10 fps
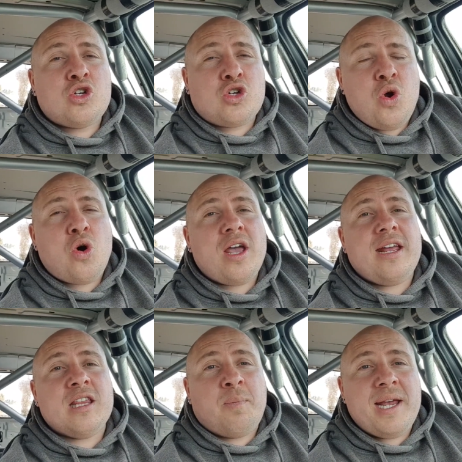stuck
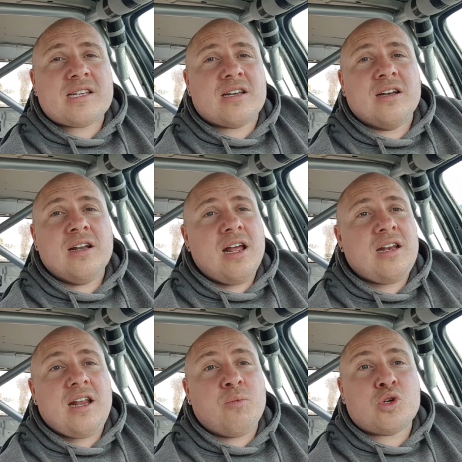in the piston.
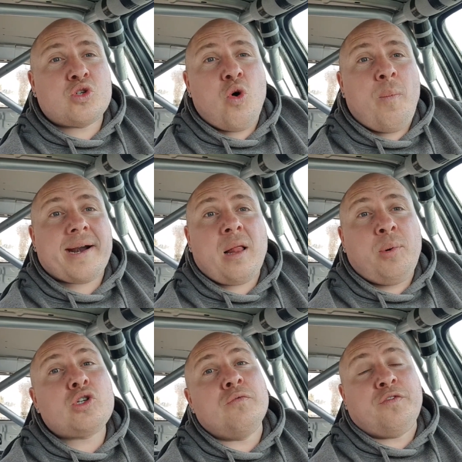It was so bad.
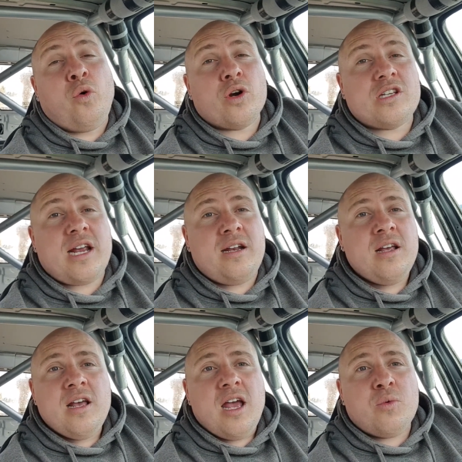I'll put some photos
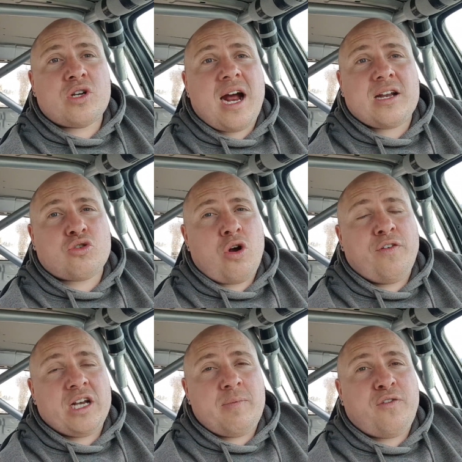in. It was
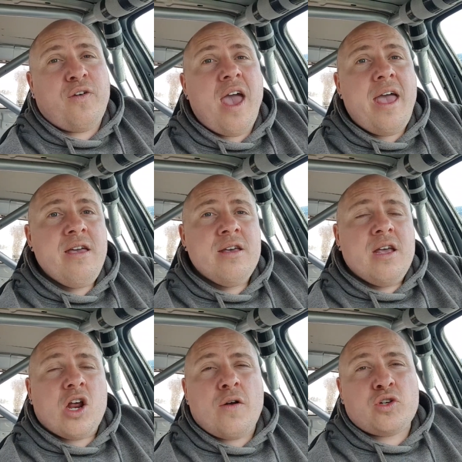catastrophic, to be fair,
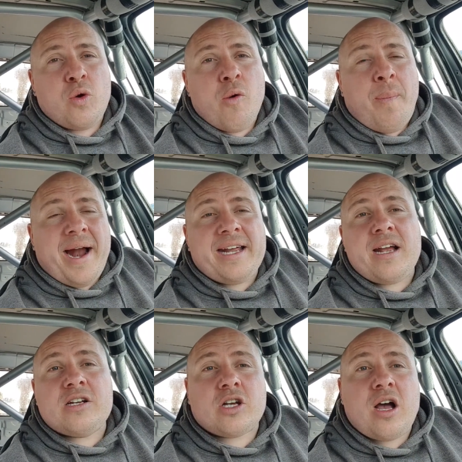and obviously we were
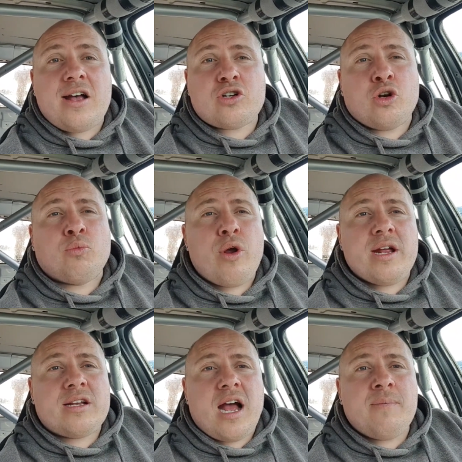panicking because the car's got
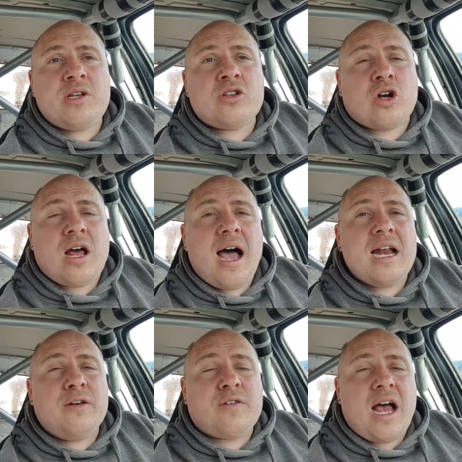uprated cams in. It's got a
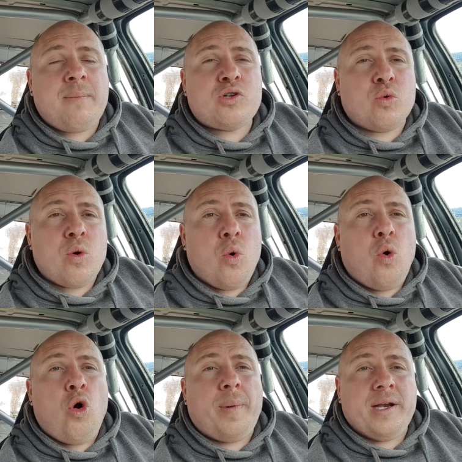high lift cam, so we
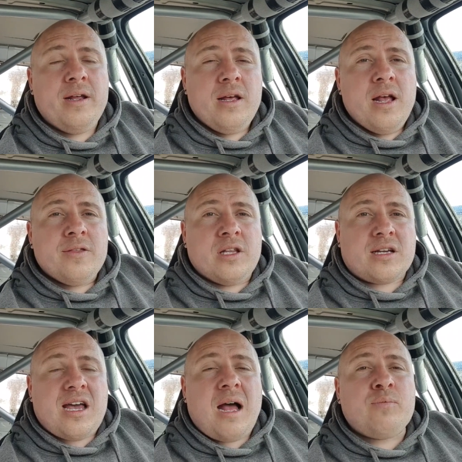were hoping
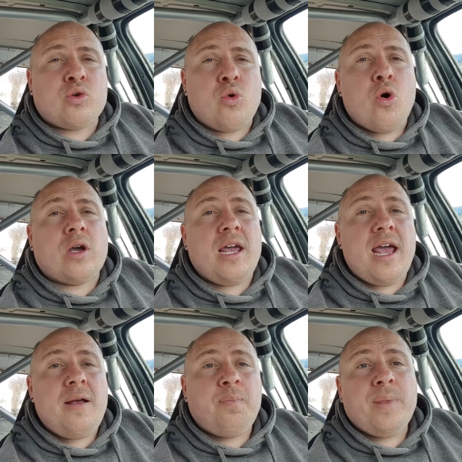that the cams were
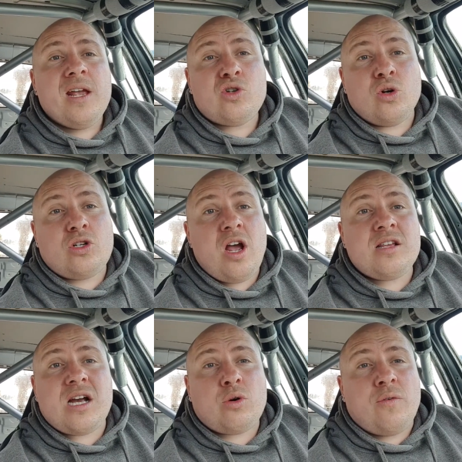okay. So it
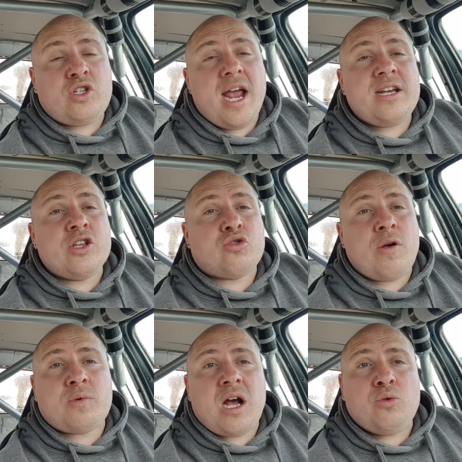turns out, obviously, engine
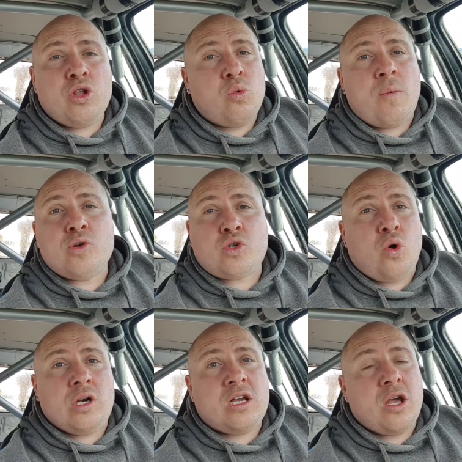stripped down. The other one was
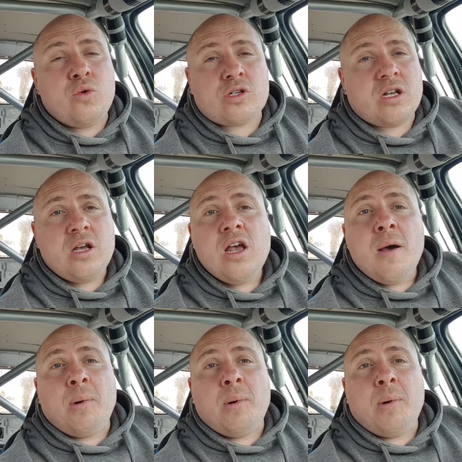totally goosed,